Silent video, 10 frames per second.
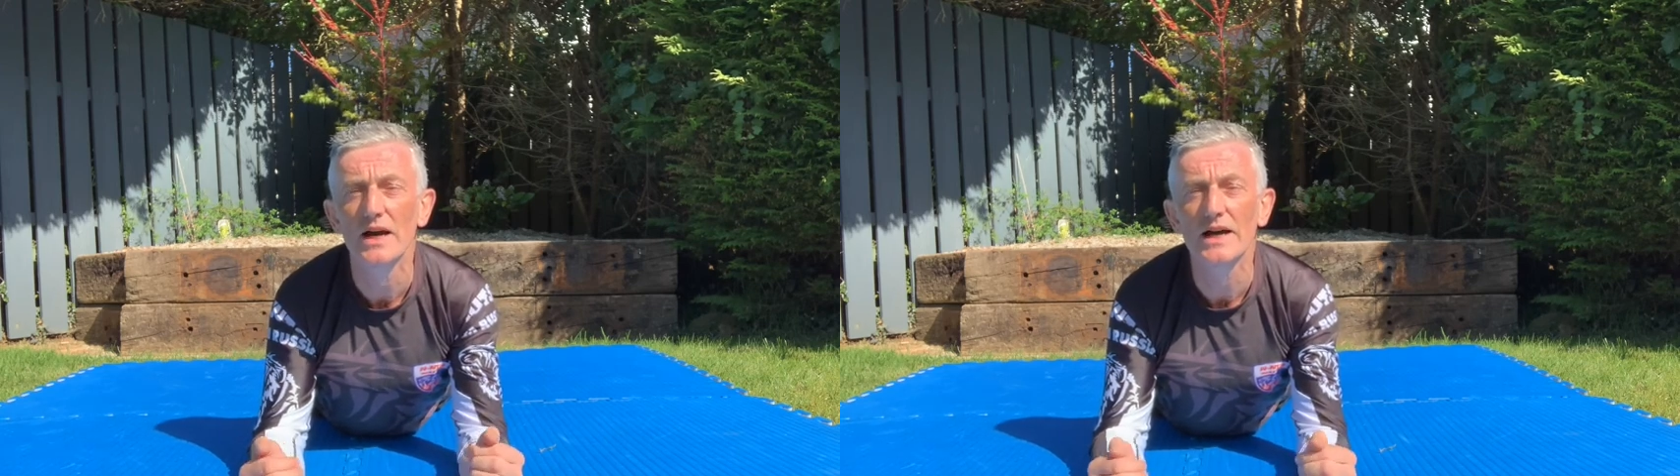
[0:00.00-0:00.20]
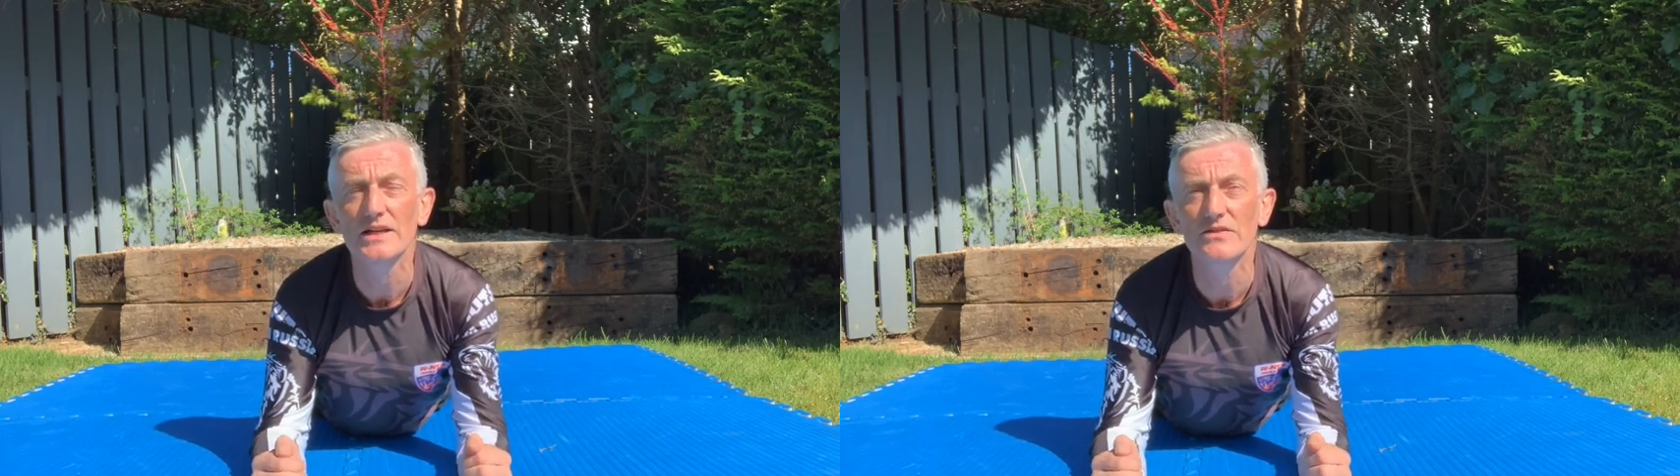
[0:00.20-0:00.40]

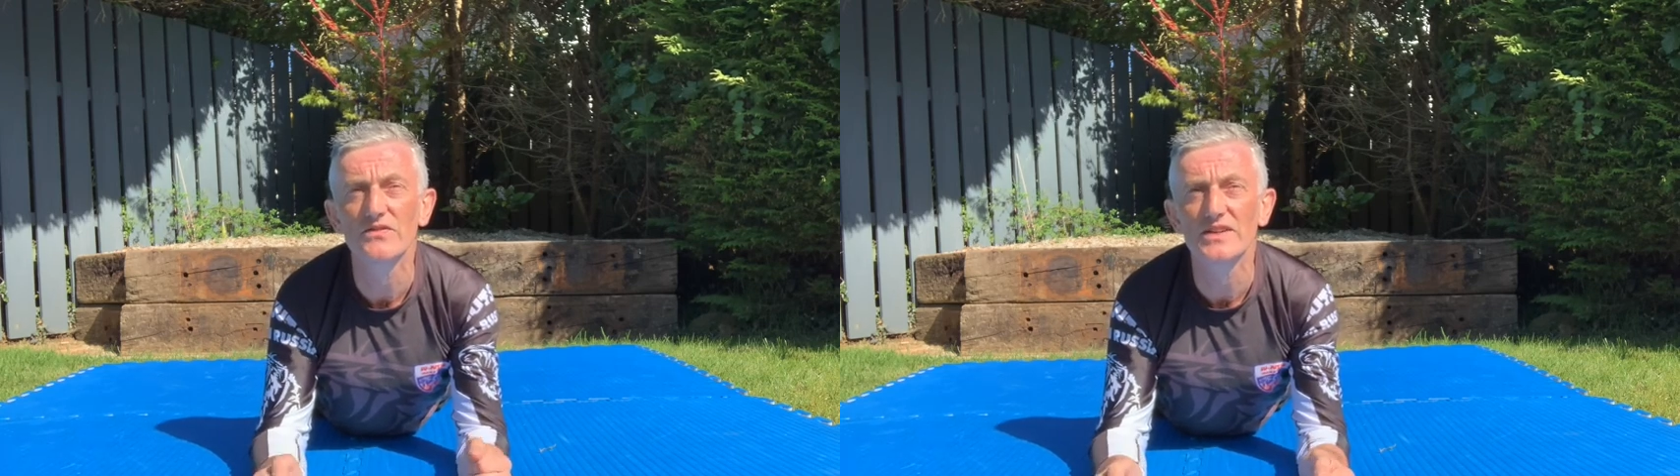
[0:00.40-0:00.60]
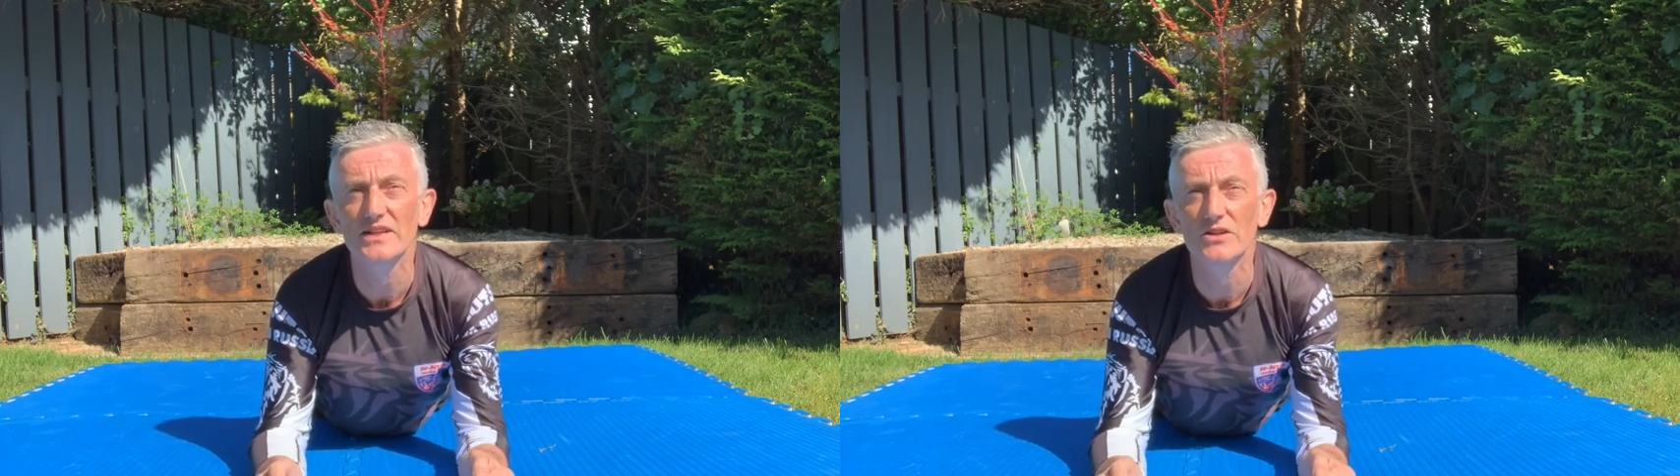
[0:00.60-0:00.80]
I'm going to
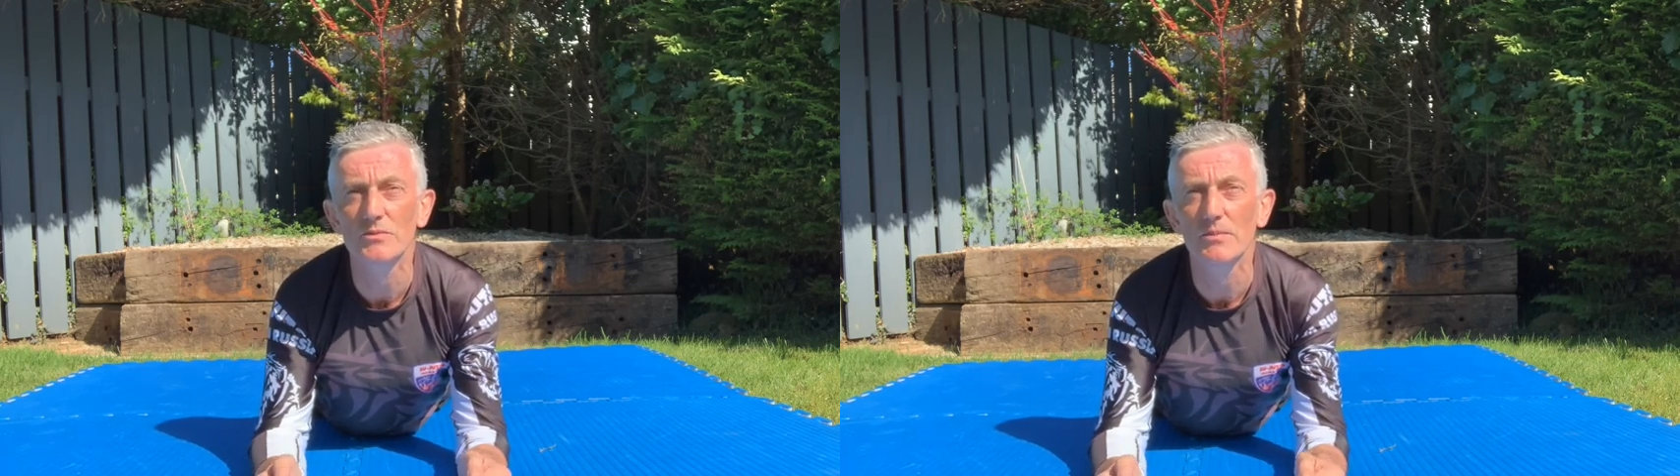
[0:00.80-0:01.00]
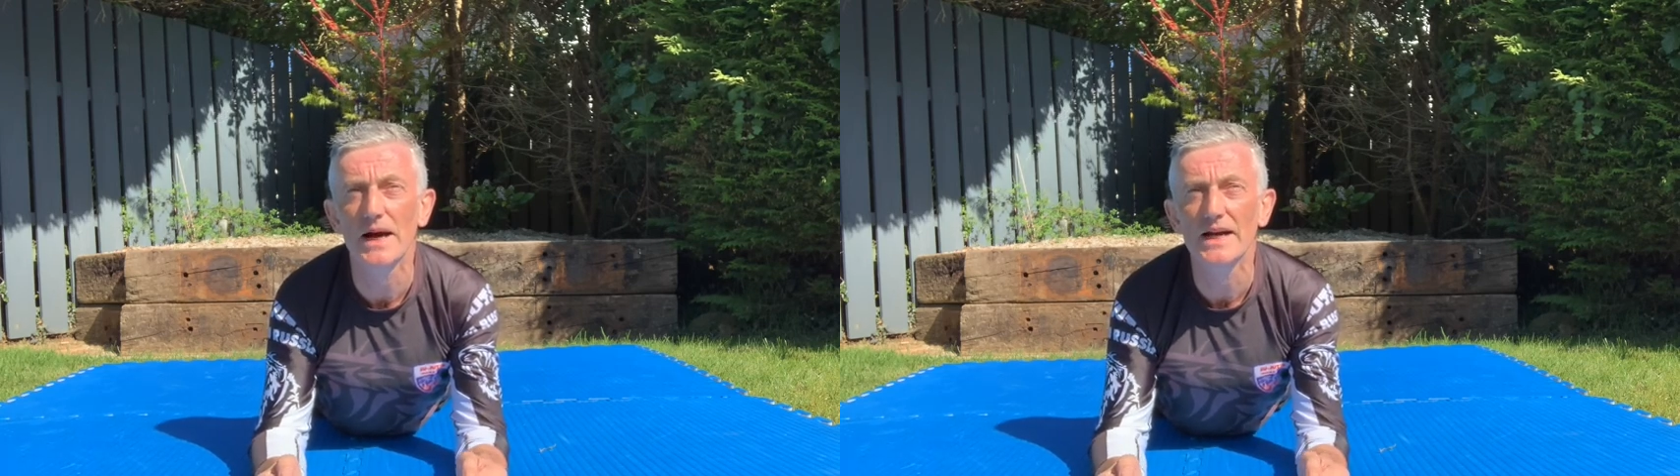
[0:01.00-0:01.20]
feel it on
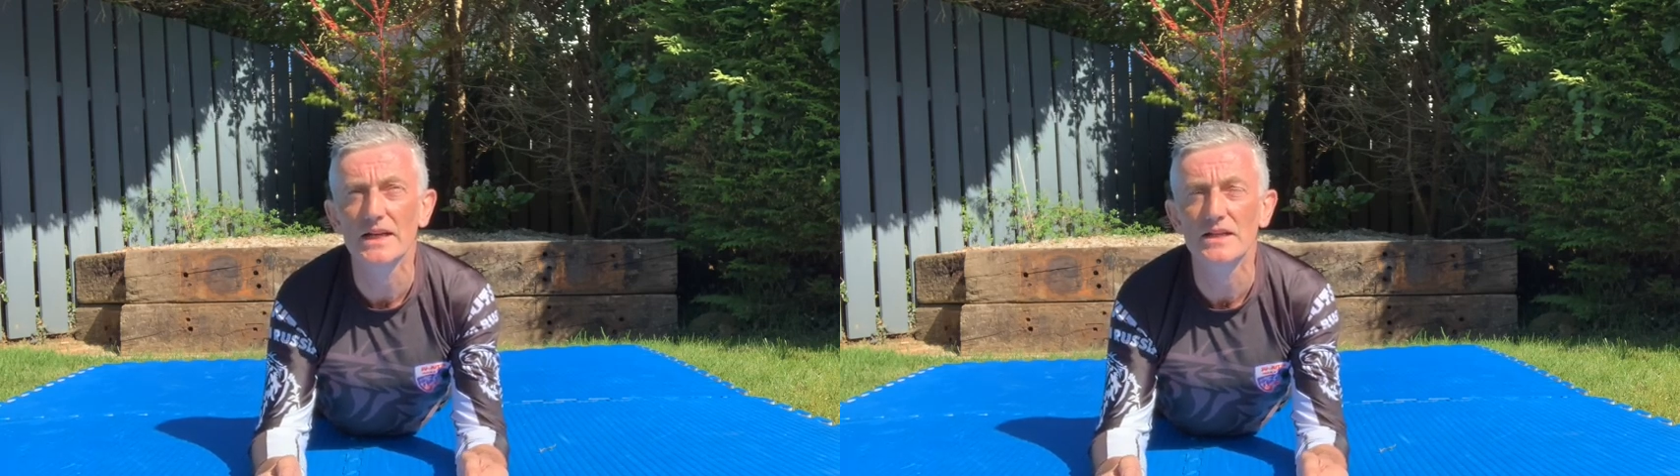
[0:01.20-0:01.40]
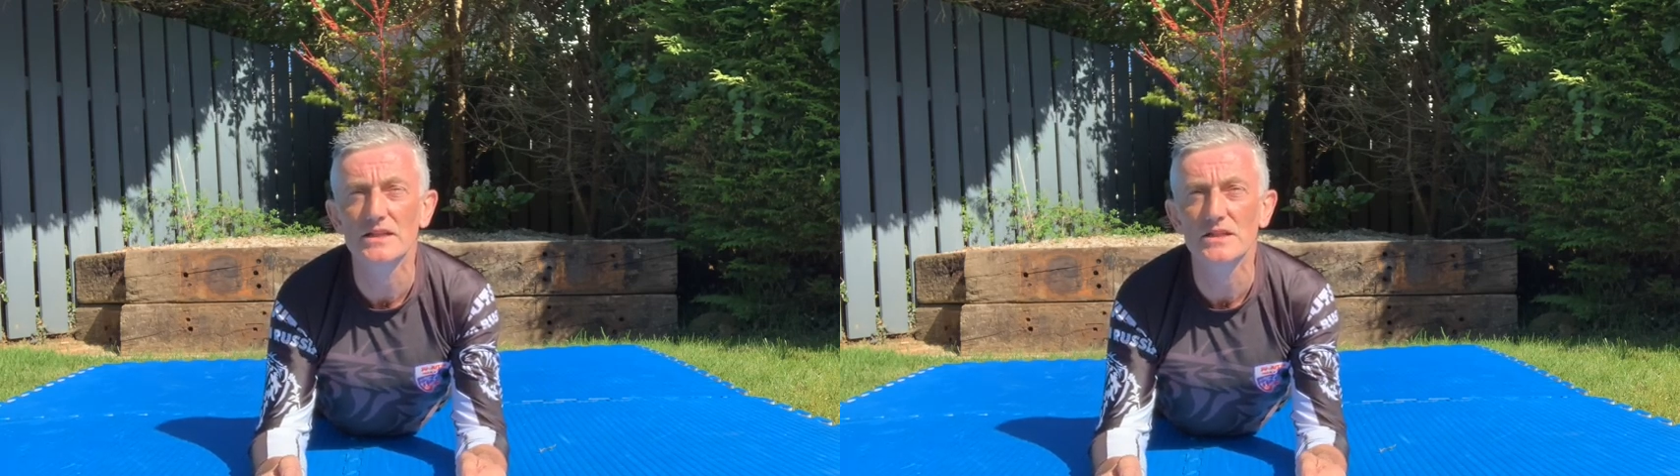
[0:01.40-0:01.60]
my back
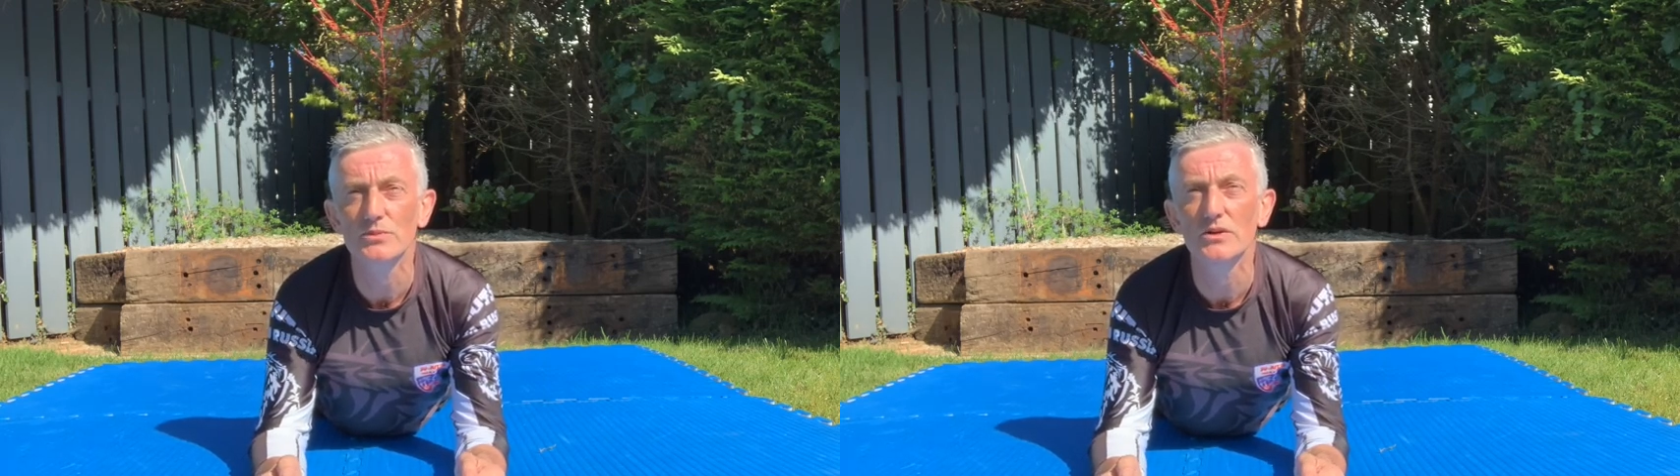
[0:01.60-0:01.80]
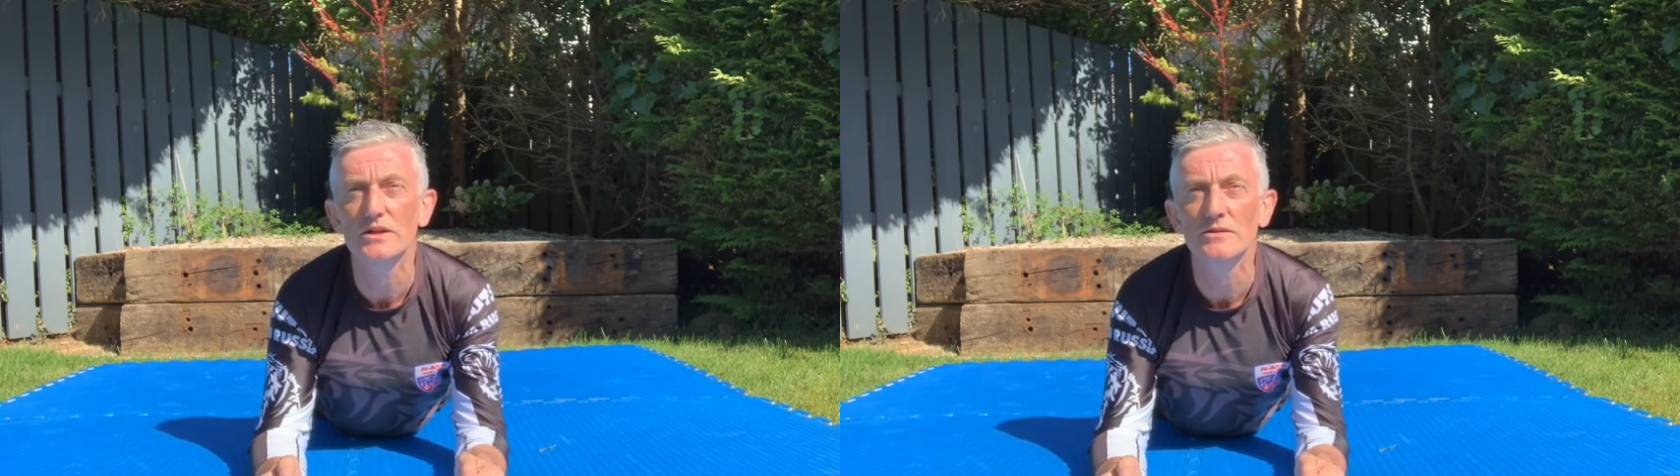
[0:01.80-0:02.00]
at this
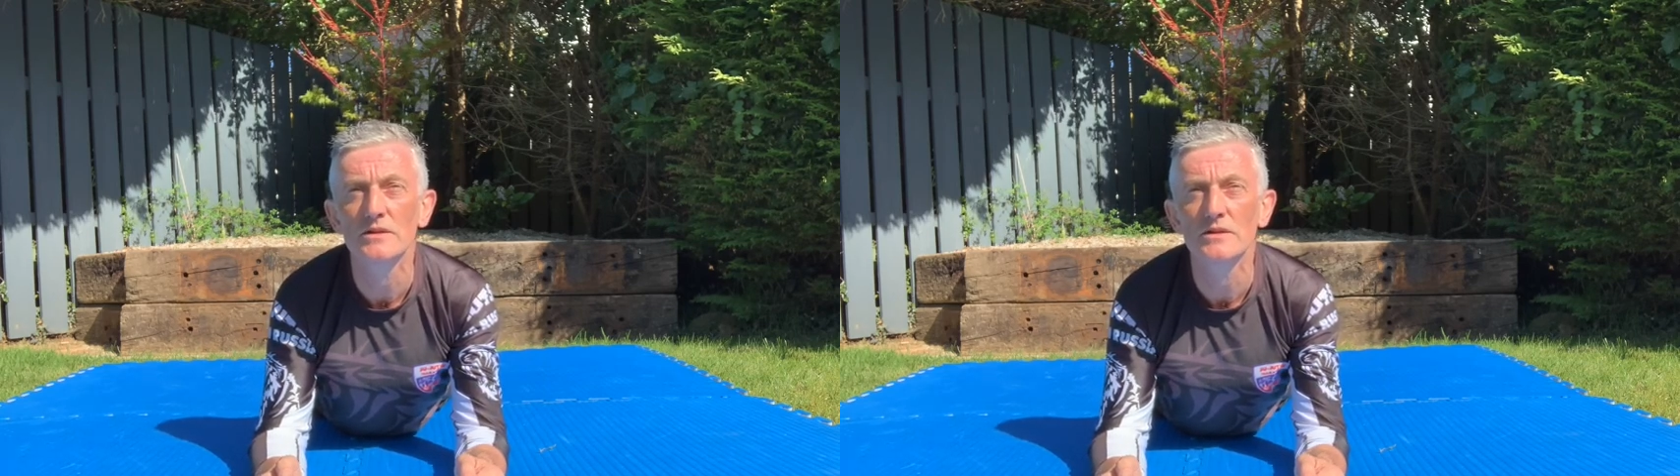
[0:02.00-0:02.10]
point.